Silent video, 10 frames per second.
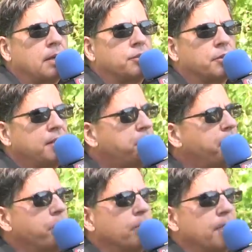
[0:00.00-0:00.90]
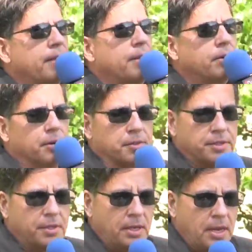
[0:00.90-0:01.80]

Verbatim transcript: So these people are my heroes.